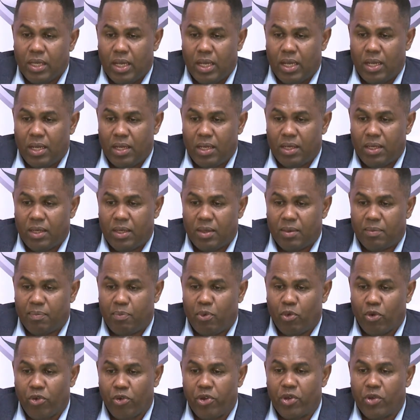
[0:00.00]

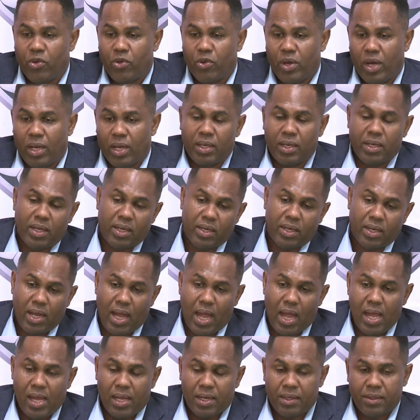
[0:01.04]
Puerto Rico and then
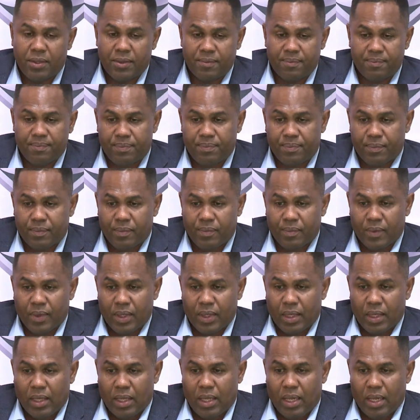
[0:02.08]
Guyana.
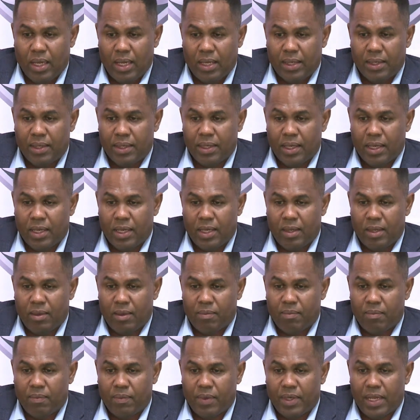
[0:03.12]
And
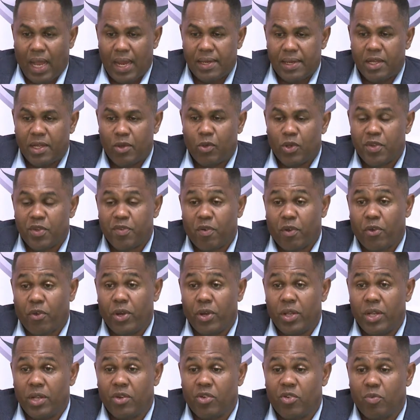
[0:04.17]
the idea was for
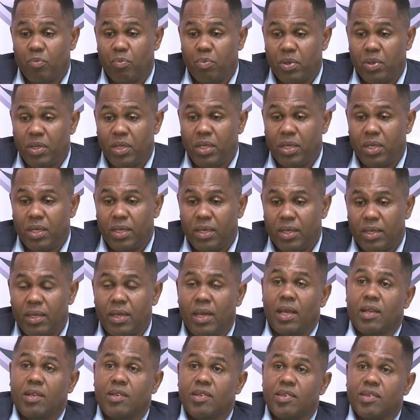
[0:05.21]
Grenada to be the
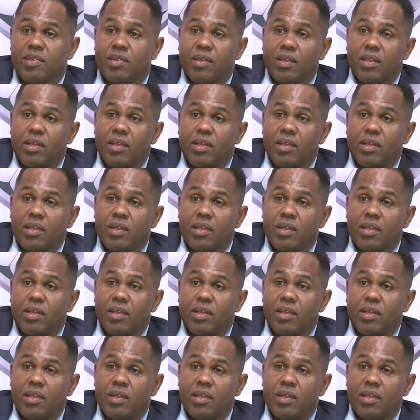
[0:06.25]
next